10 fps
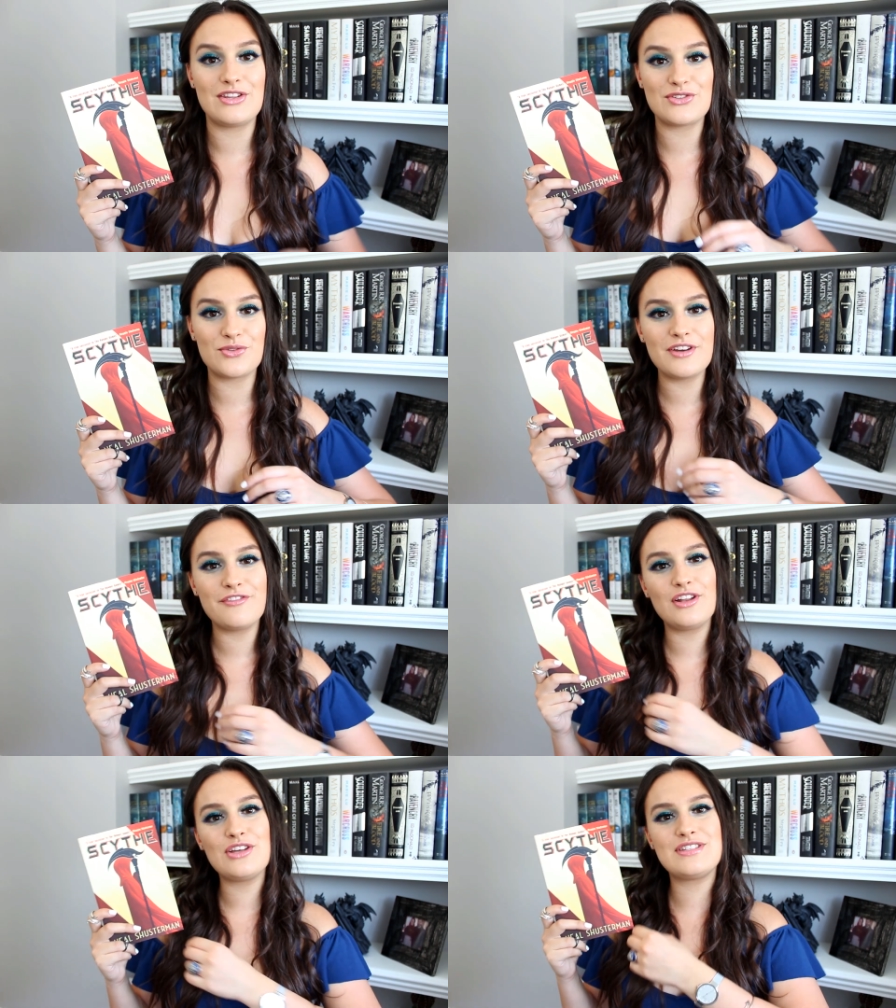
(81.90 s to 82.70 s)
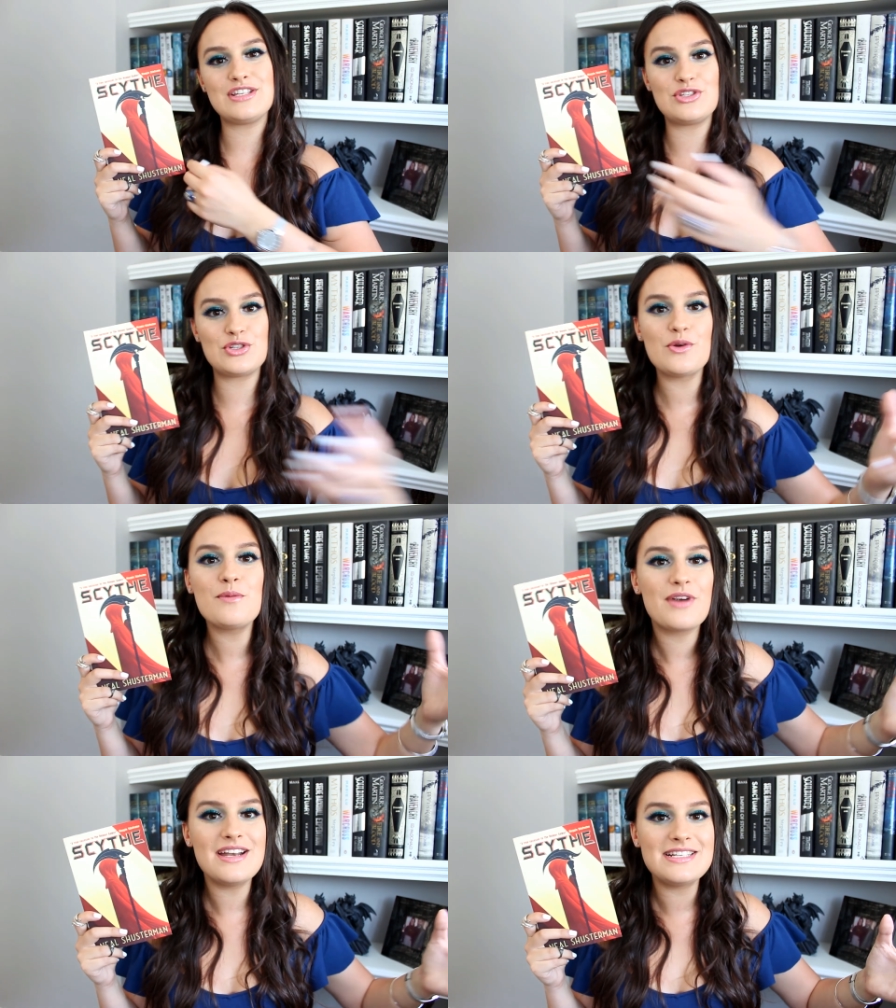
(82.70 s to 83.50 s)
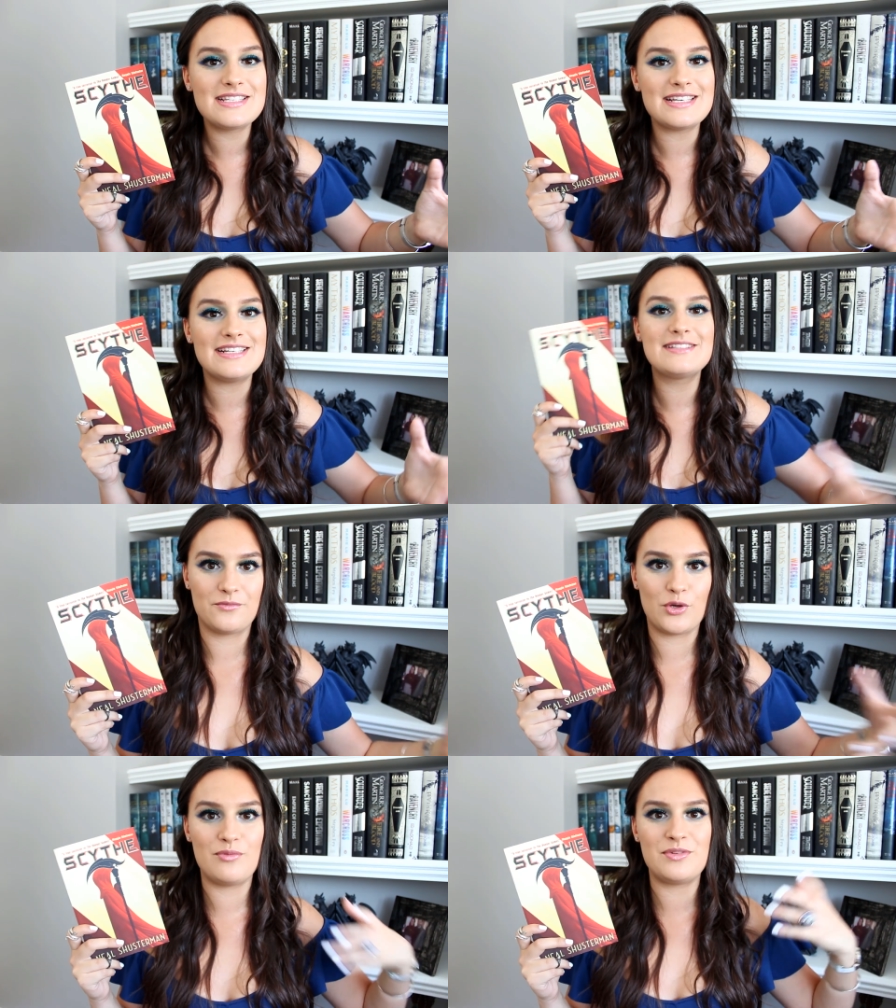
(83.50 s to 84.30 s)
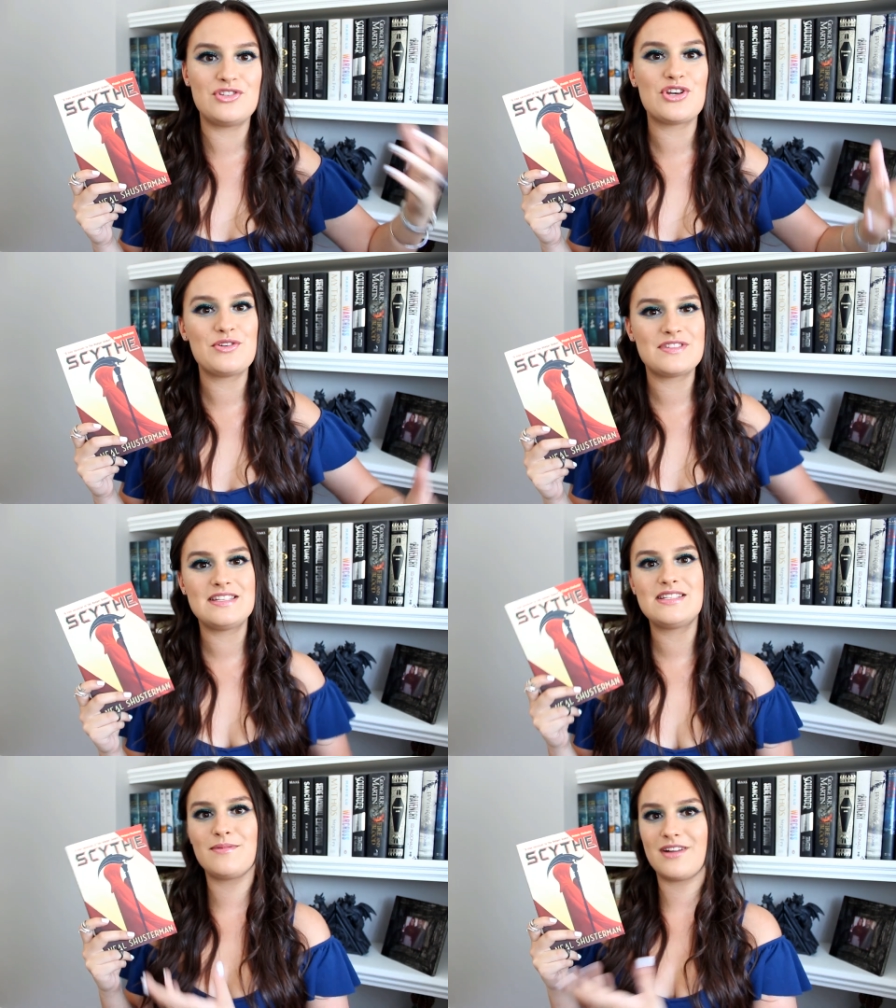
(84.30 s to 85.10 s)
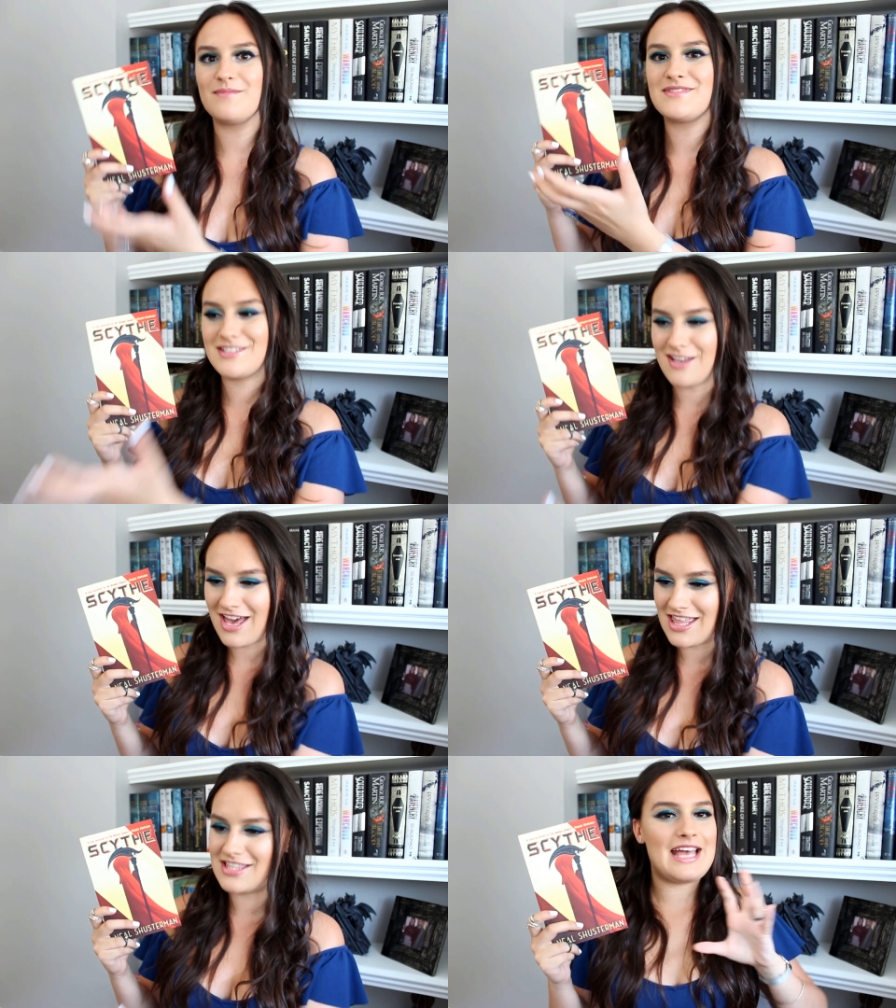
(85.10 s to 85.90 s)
the story follows these two apprentices who have been chosen to become scythes.